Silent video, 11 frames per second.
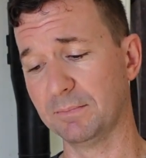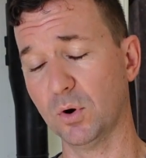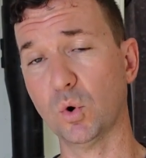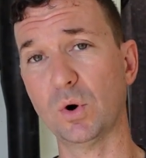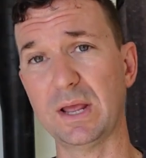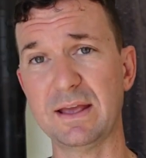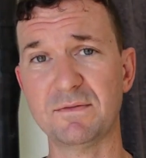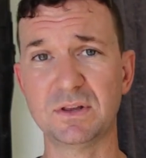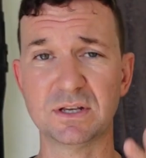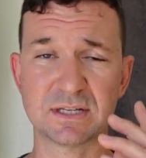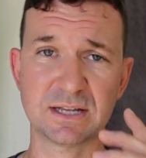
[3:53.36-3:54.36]
Or
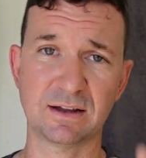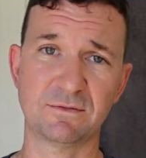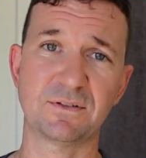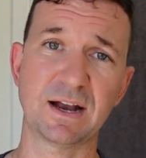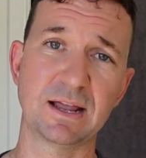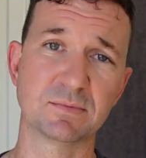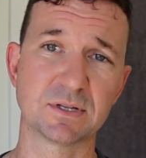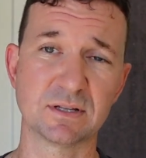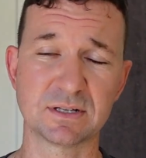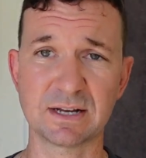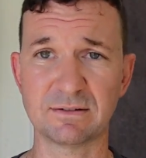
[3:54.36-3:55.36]
even your stud frames. So
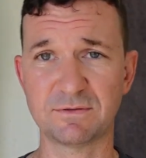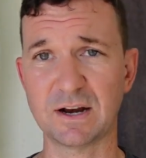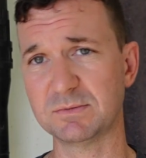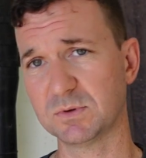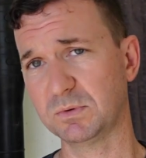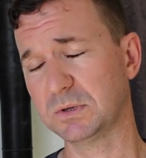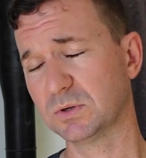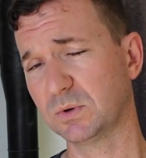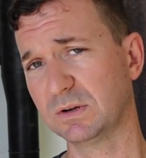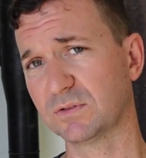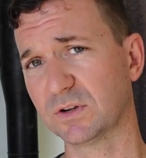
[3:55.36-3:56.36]
the stud frames that we've been
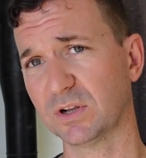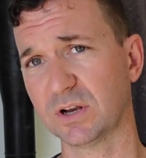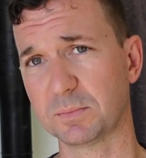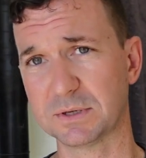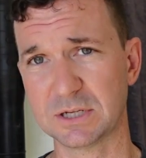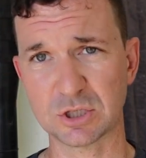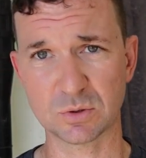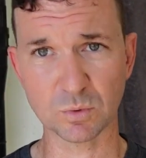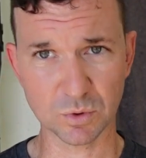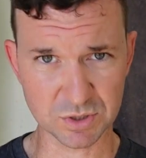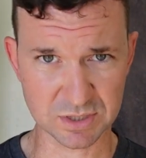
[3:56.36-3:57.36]
doing for a lot of the
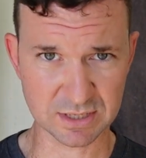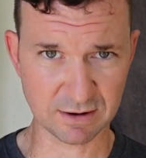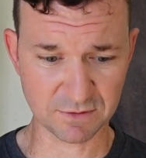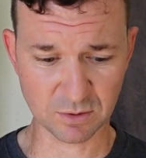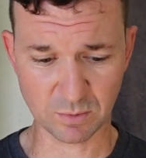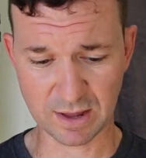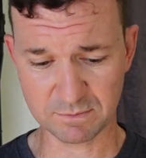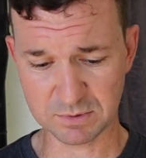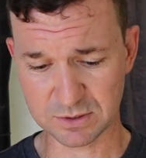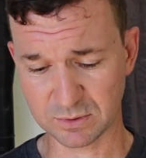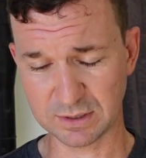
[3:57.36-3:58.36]
partition walls and stuff that we have
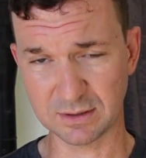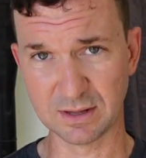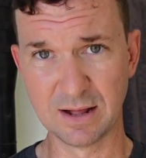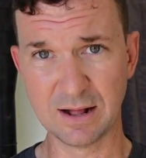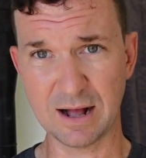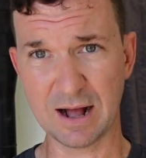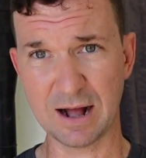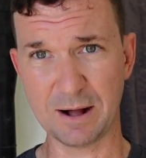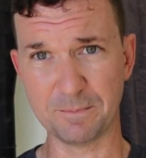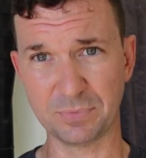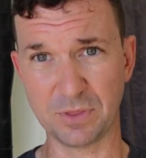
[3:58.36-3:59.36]
been doing,
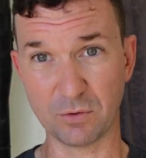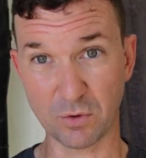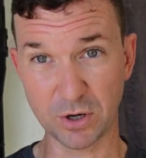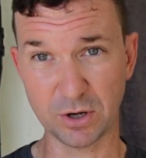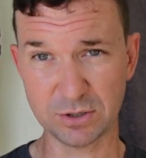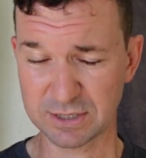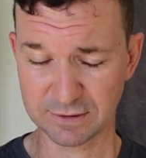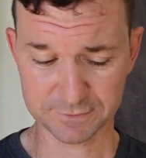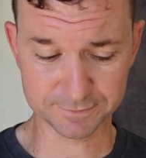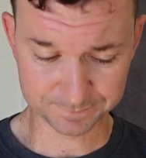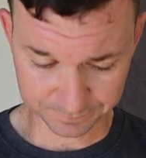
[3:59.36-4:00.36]
the rondo stuff,